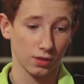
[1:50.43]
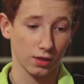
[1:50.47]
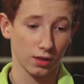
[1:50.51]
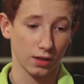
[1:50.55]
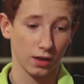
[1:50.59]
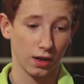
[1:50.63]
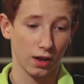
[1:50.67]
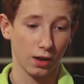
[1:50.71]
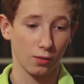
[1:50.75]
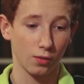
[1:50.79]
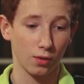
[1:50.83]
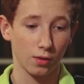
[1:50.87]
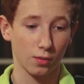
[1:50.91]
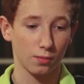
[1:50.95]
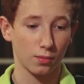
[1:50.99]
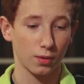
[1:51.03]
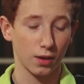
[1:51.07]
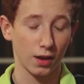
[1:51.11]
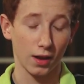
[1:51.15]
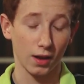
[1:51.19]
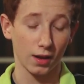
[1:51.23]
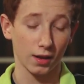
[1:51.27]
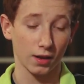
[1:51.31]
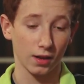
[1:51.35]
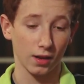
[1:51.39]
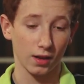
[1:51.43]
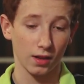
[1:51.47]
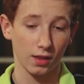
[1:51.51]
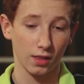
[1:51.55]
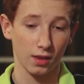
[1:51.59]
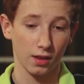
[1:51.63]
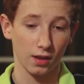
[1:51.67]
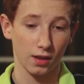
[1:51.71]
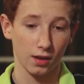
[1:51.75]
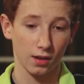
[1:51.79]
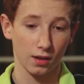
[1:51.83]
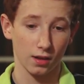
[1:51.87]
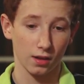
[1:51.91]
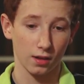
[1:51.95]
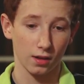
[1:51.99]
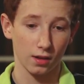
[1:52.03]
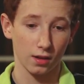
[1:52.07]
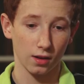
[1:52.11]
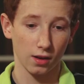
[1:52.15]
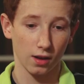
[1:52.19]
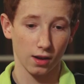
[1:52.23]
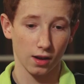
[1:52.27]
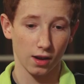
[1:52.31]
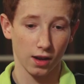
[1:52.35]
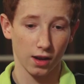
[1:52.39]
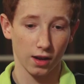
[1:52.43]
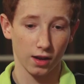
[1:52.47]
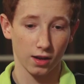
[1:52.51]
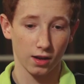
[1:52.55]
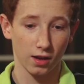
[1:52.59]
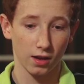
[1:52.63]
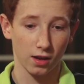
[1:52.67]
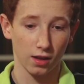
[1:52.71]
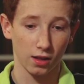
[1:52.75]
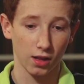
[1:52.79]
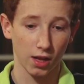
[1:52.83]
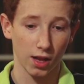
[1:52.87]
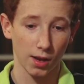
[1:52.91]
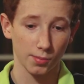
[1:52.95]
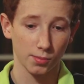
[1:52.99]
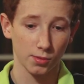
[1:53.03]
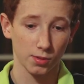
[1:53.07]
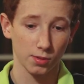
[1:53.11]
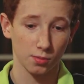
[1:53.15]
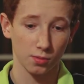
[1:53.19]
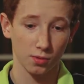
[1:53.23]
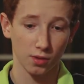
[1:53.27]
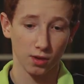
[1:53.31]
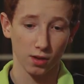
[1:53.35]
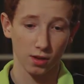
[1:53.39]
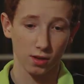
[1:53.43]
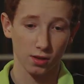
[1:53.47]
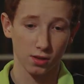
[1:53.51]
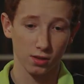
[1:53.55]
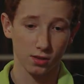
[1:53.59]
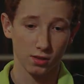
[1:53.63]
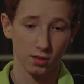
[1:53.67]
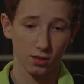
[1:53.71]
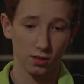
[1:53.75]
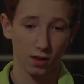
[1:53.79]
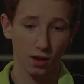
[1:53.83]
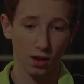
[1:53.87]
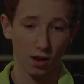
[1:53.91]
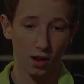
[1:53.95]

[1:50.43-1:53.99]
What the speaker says: And I went back, and then I collapsed because